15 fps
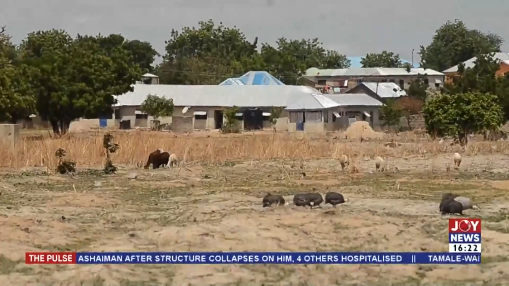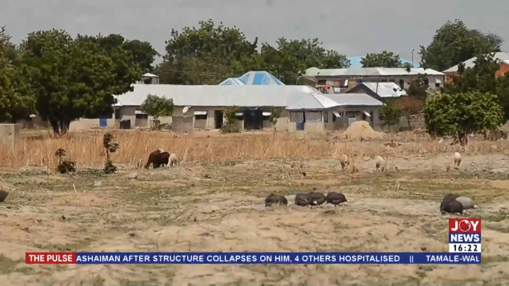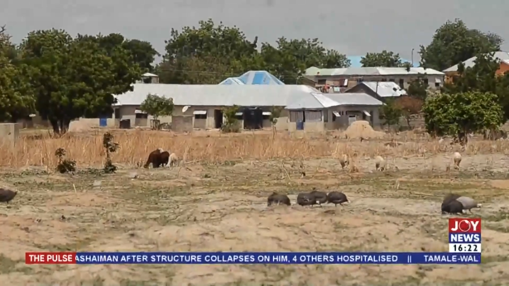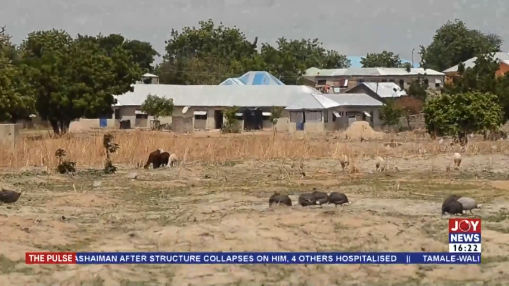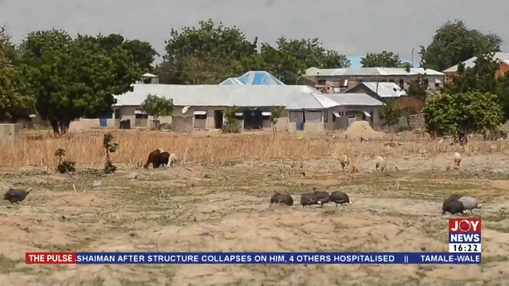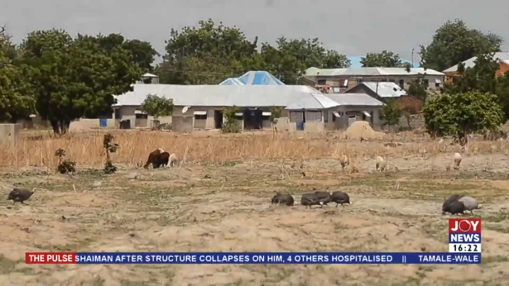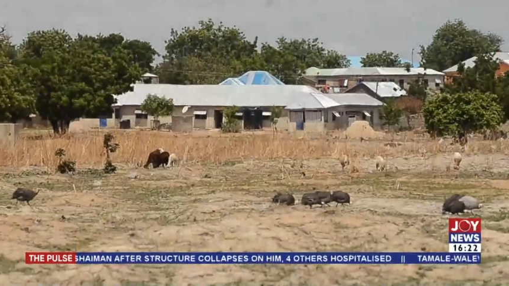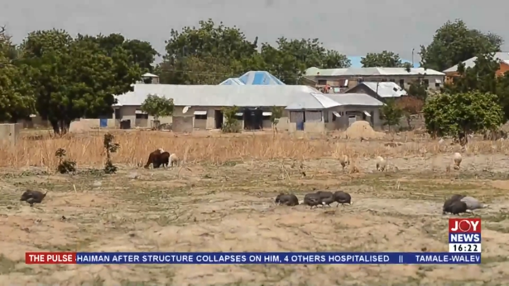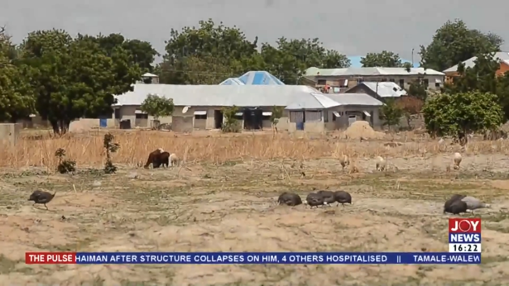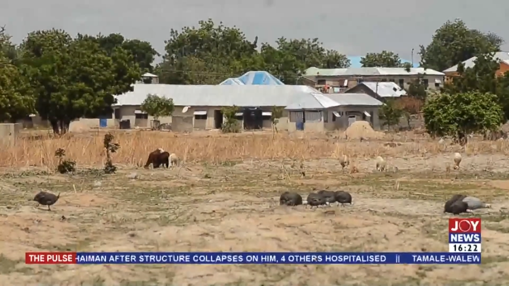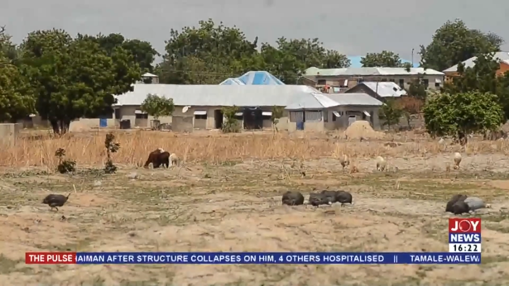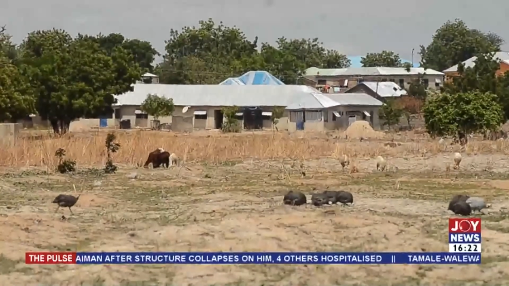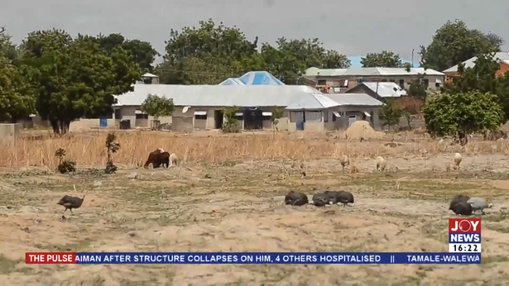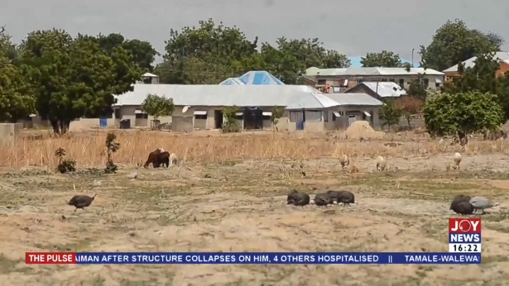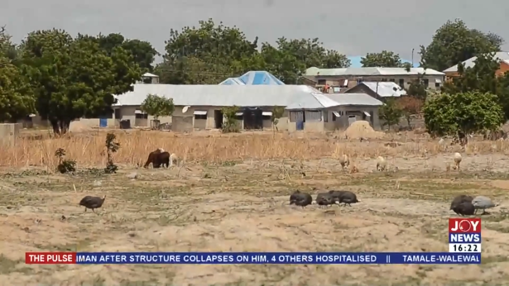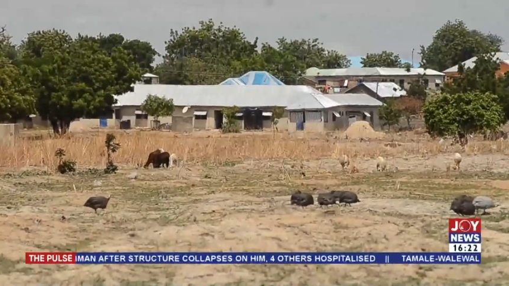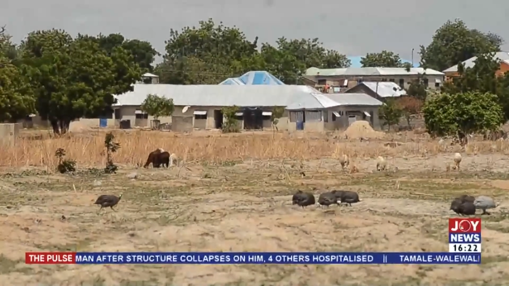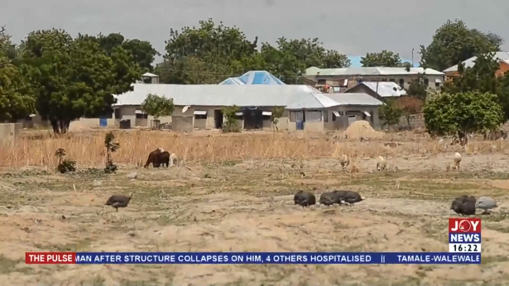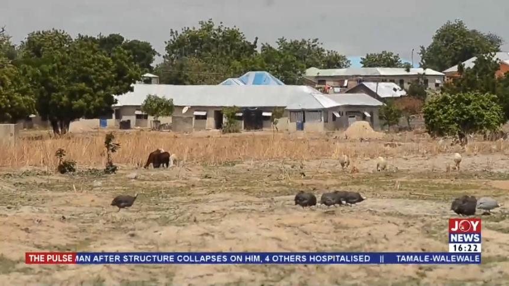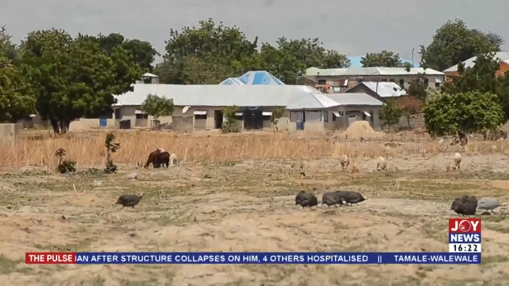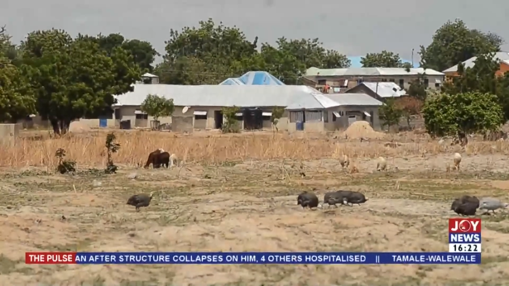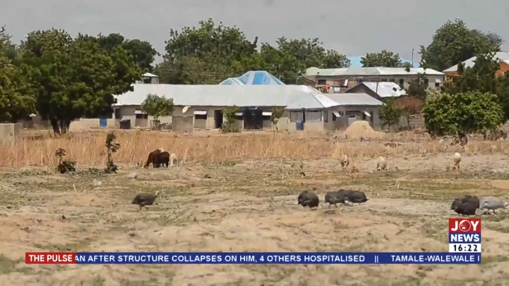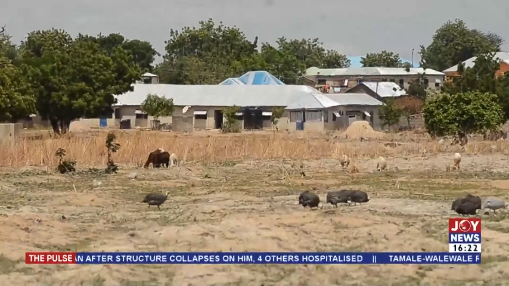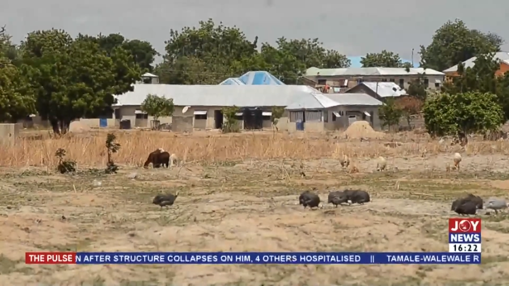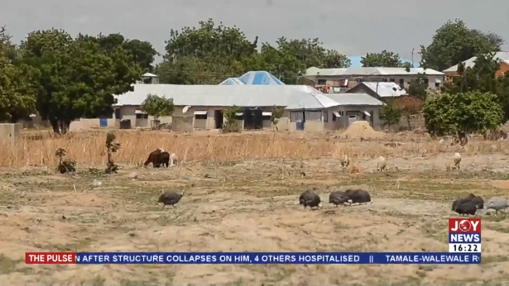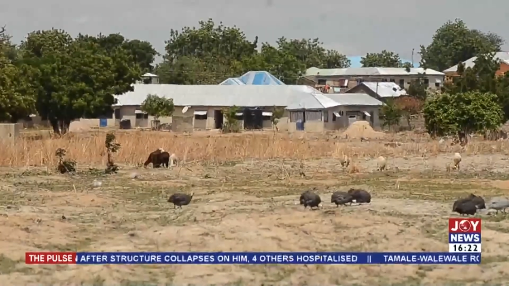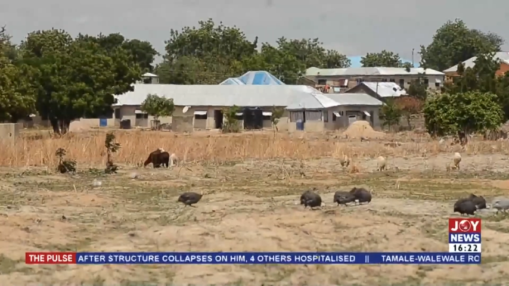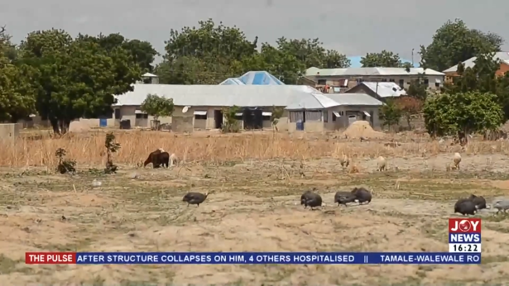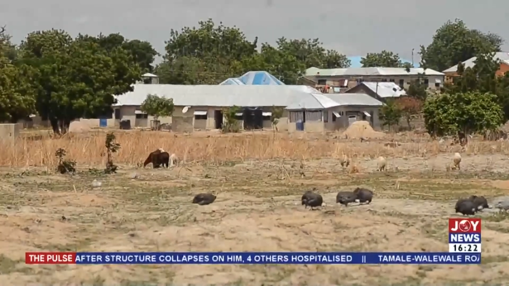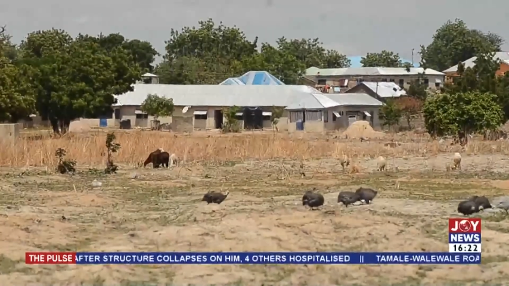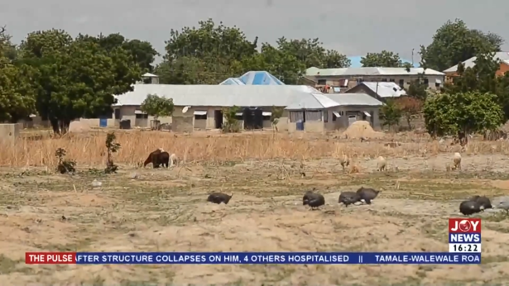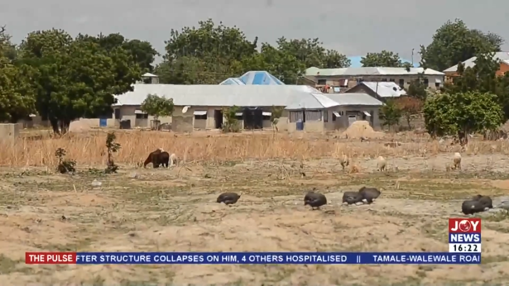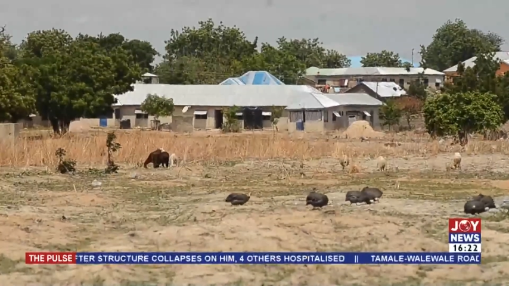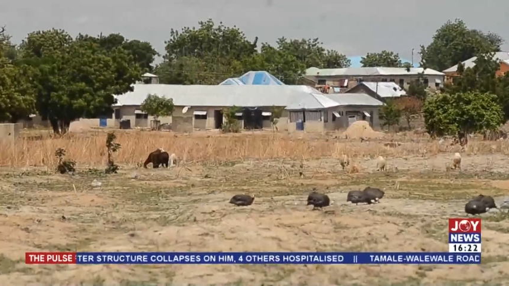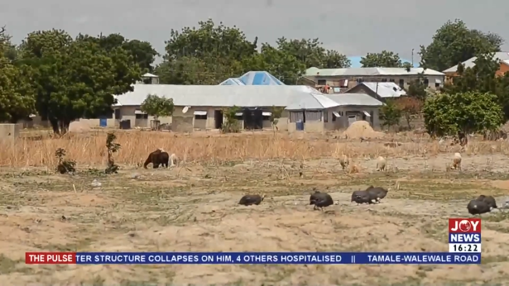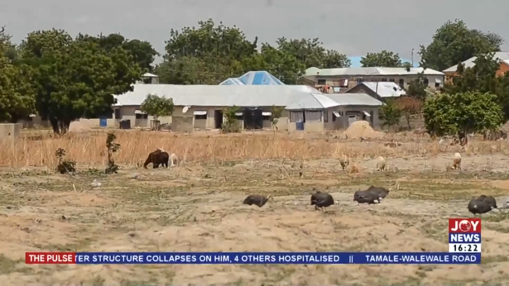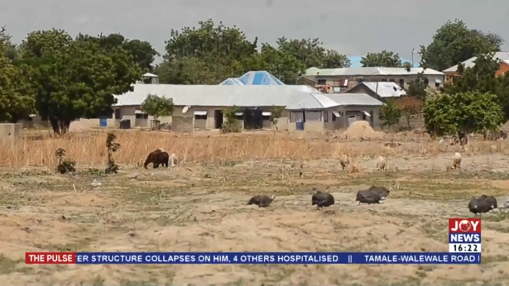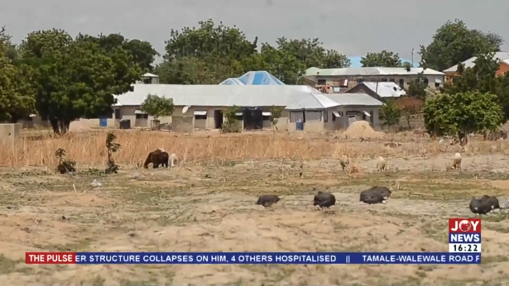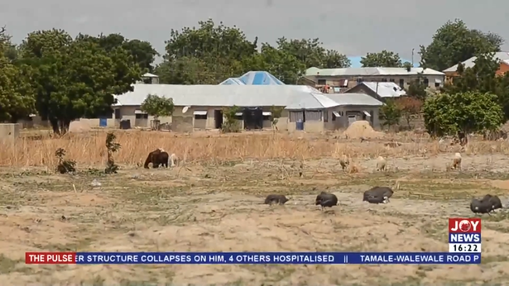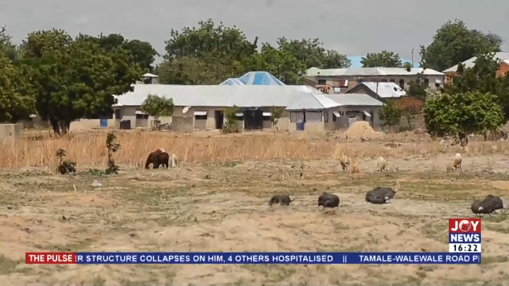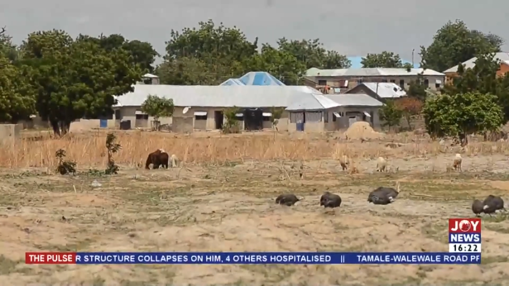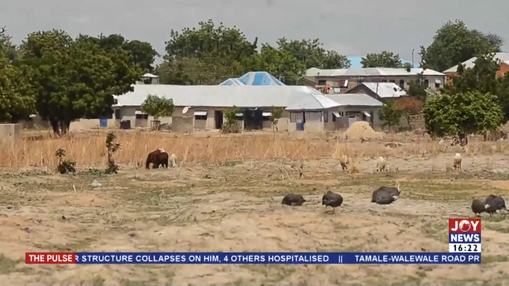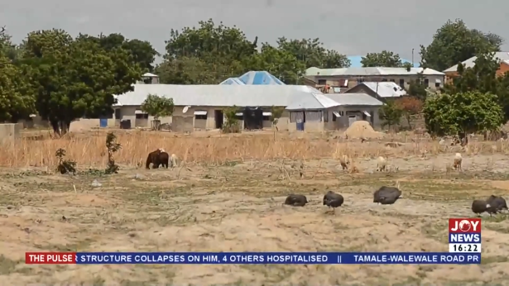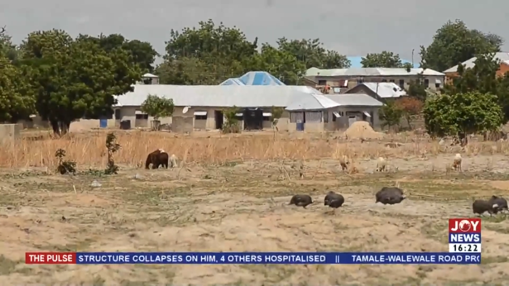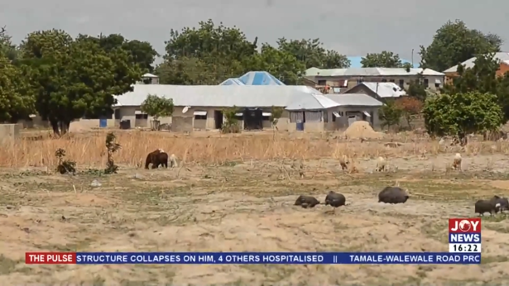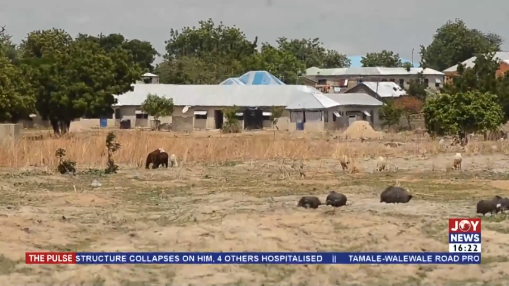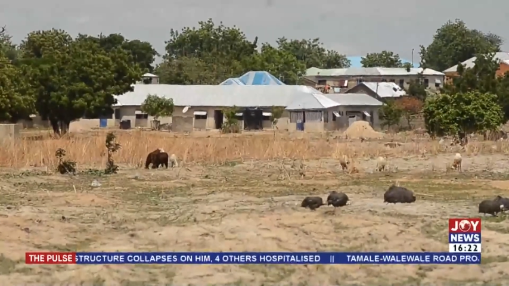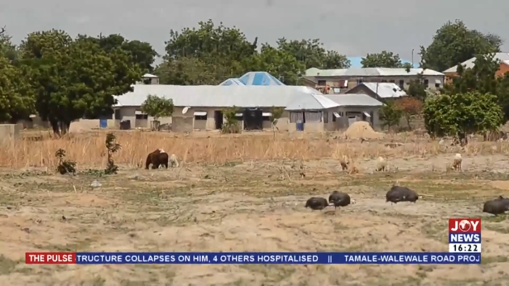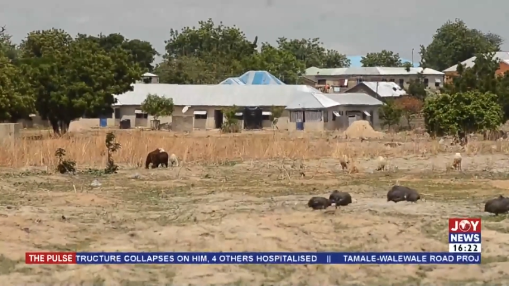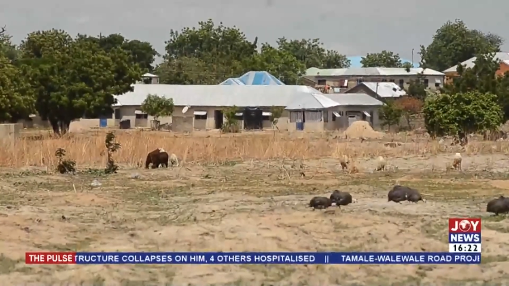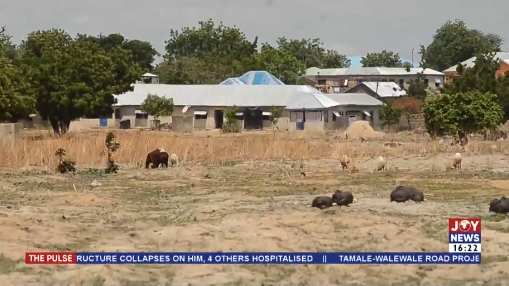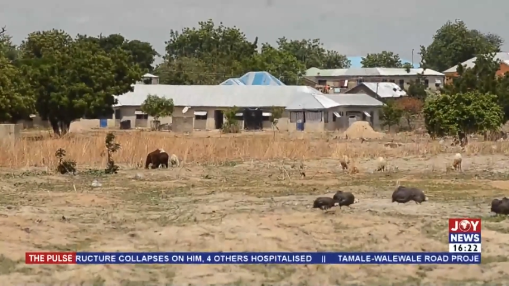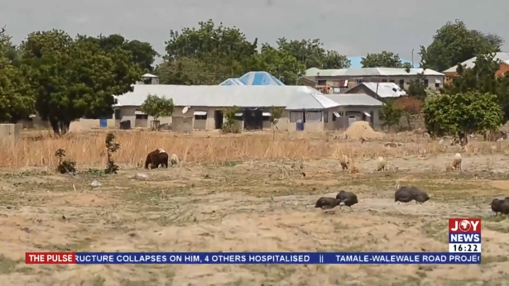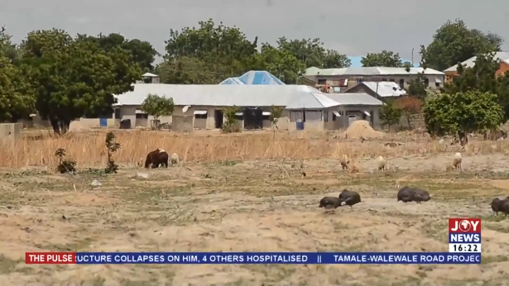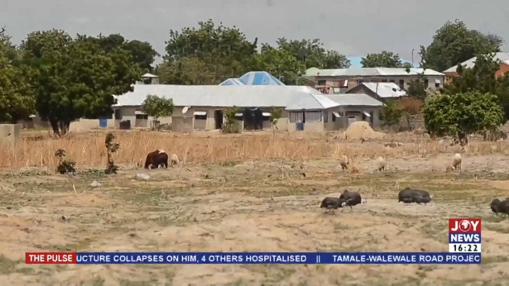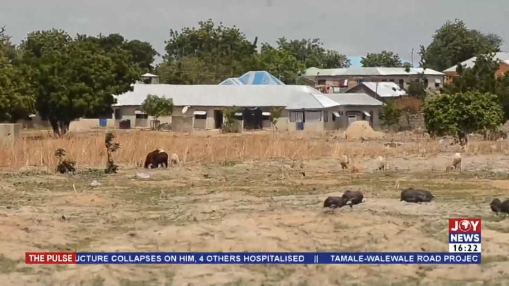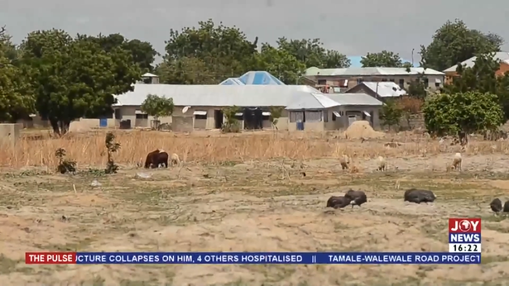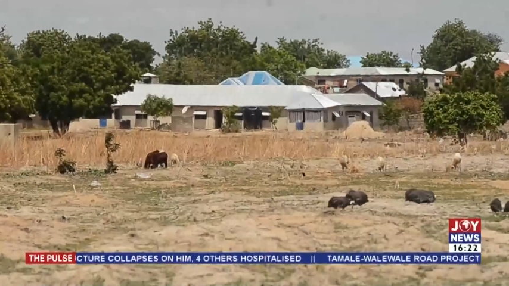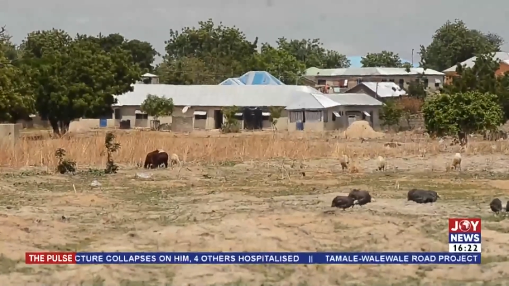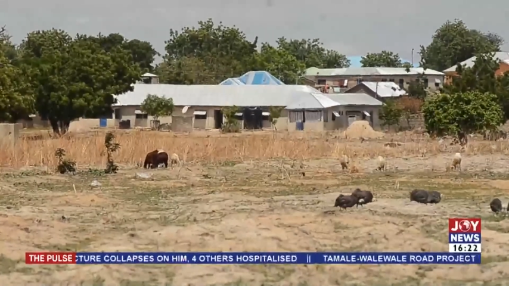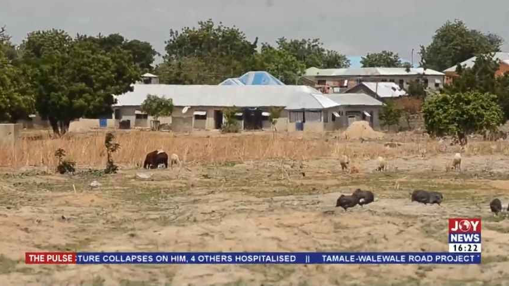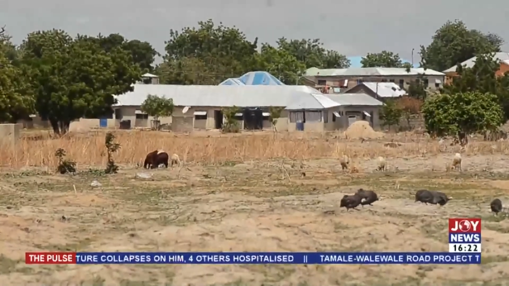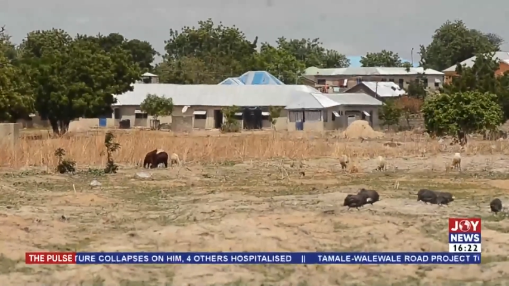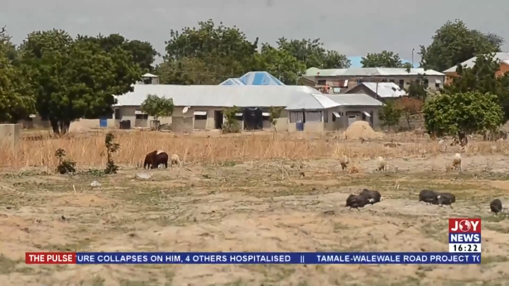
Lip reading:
(no speaker visible)